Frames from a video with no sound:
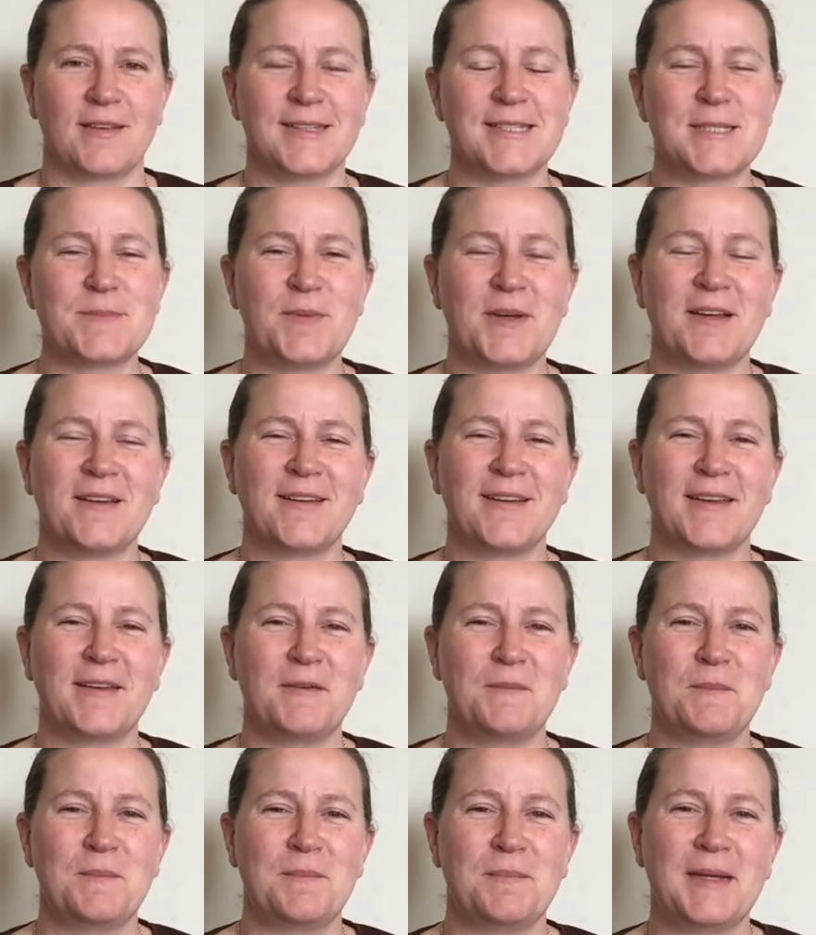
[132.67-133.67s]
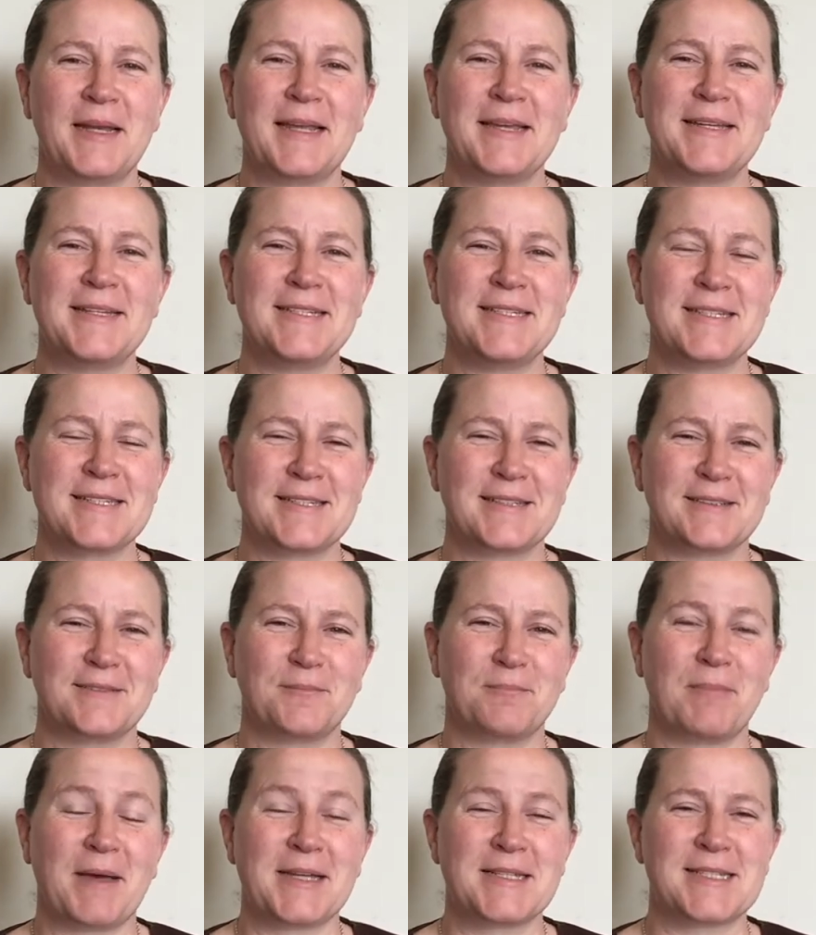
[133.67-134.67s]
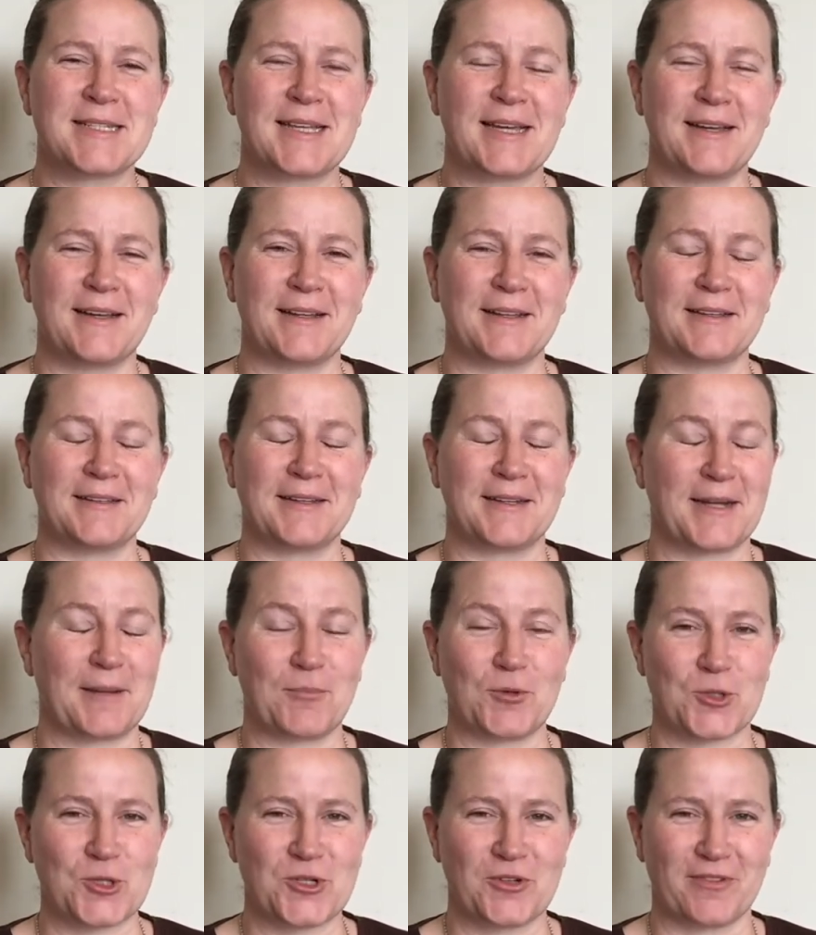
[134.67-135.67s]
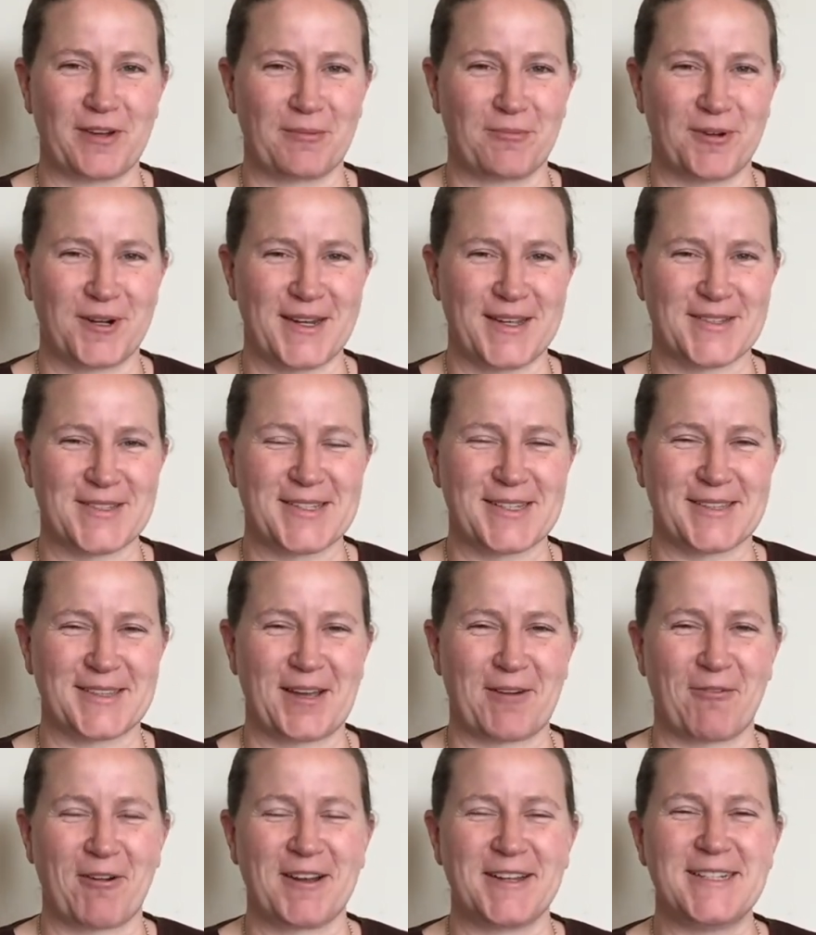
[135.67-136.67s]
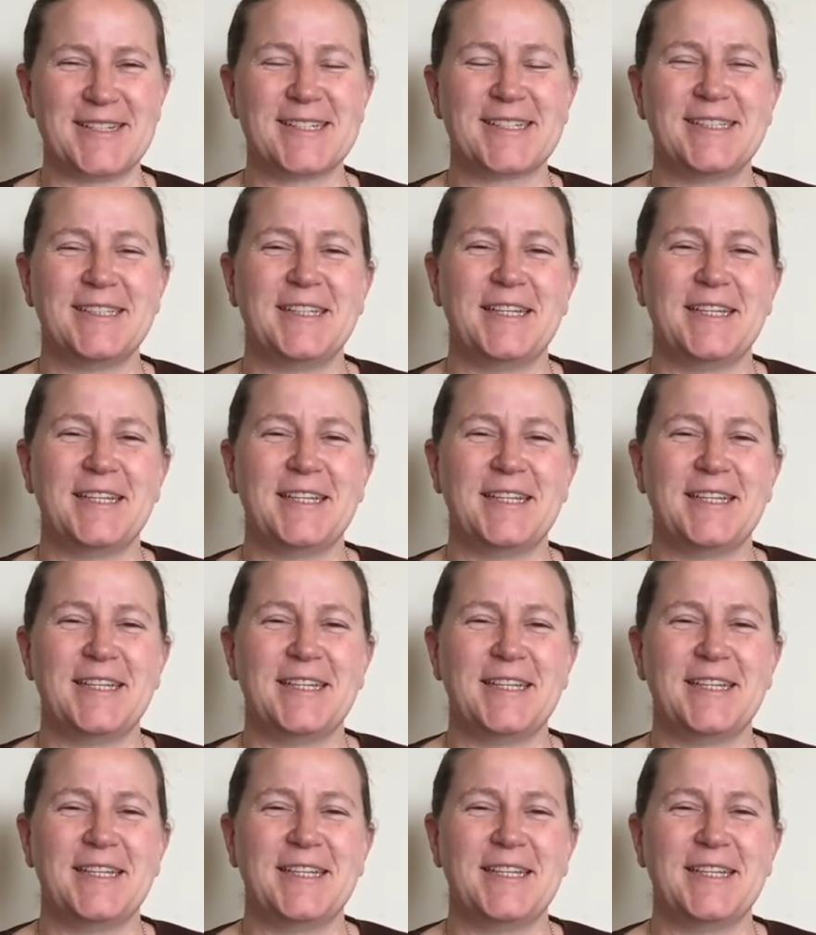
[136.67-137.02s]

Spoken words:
It's by Blaise Pascal, and I'm not sure if I'm pronouncing that right.